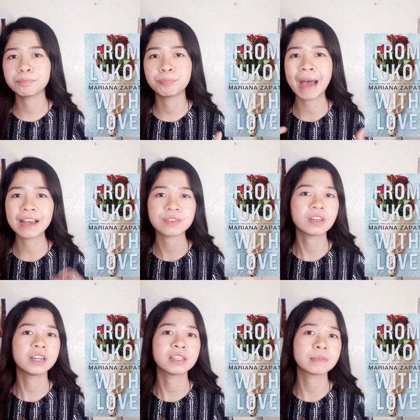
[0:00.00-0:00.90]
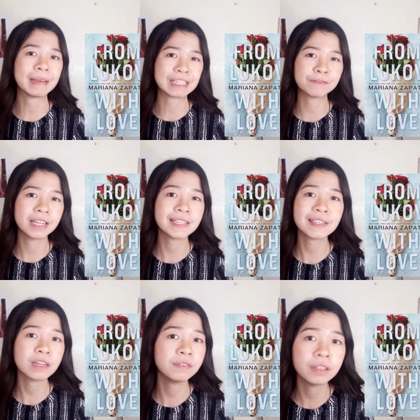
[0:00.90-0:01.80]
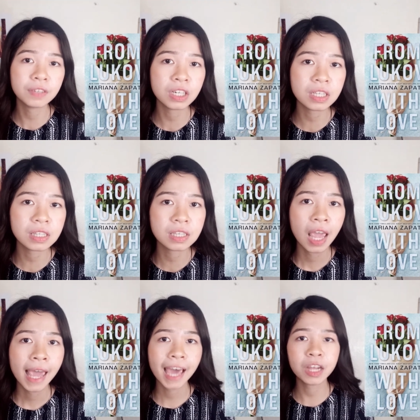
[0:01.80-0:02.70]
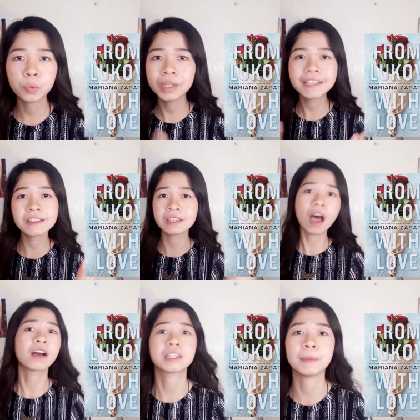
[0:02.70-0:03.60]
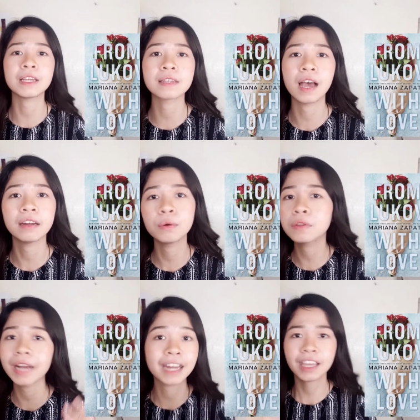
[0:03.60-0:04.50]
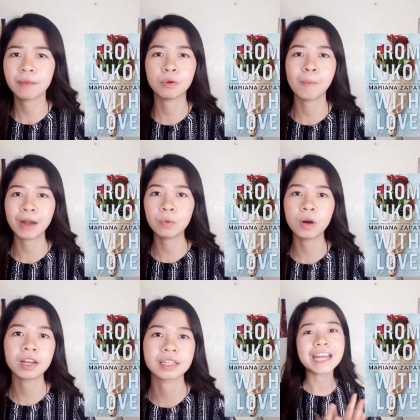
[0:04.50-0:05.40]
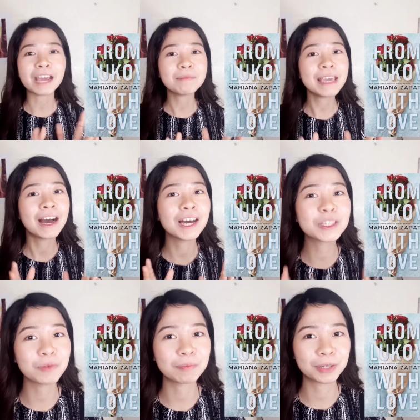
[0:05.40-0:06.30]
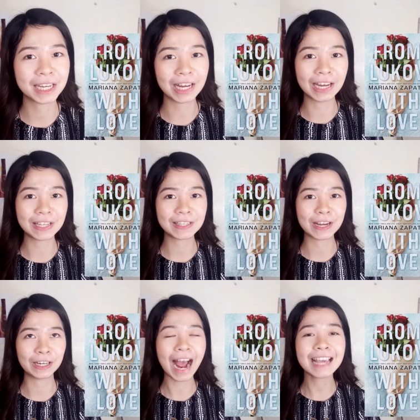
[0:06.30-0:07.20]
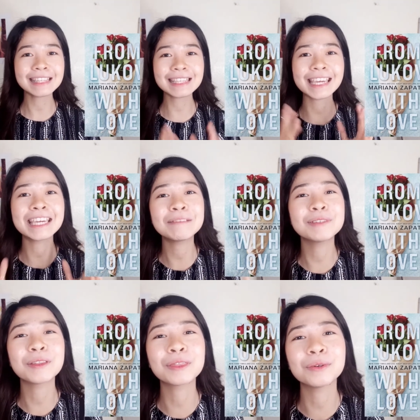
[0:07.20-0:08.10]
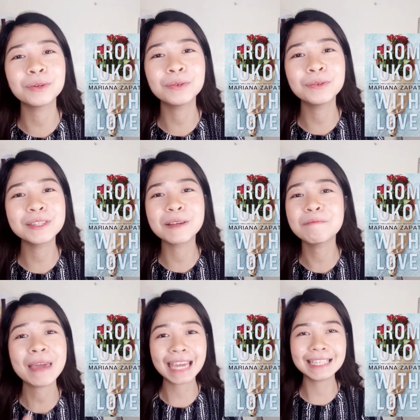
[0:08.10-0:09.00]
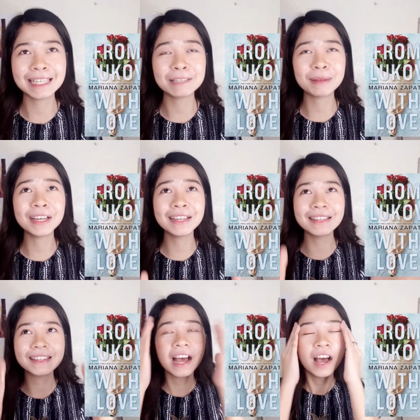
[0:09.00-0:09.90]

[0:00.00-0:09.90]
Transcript: pass on as best friends instead of lovers, and it really sucked because I know their endgame no matter what. I'd be one hundred one percent honest here. I skimmed through some pages because,